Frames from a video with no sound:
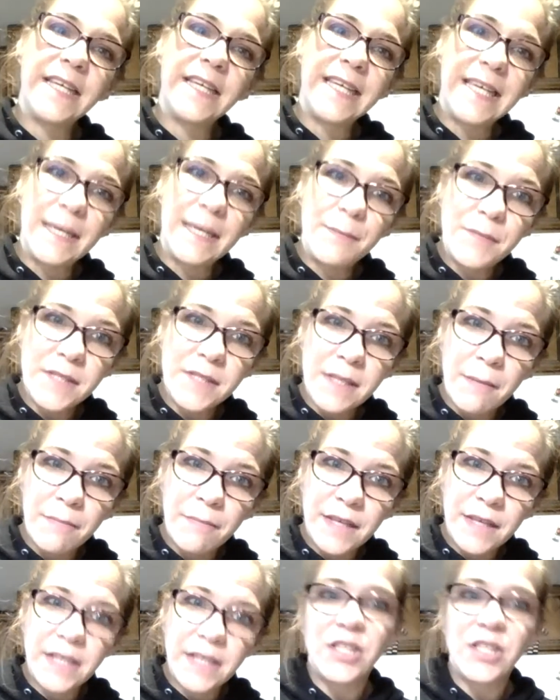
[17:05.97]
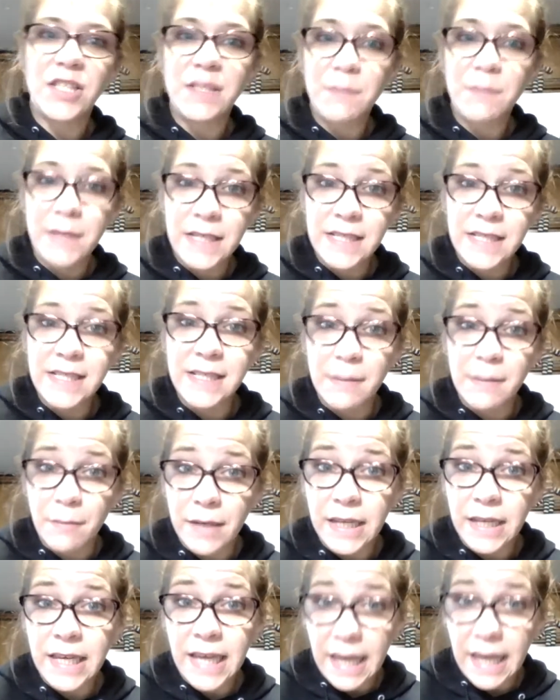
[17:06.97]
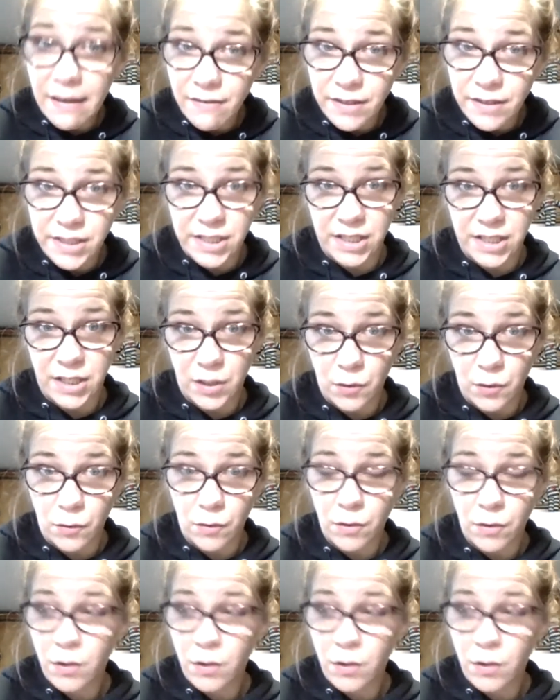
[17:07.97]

keep something just because somebody gave it to you.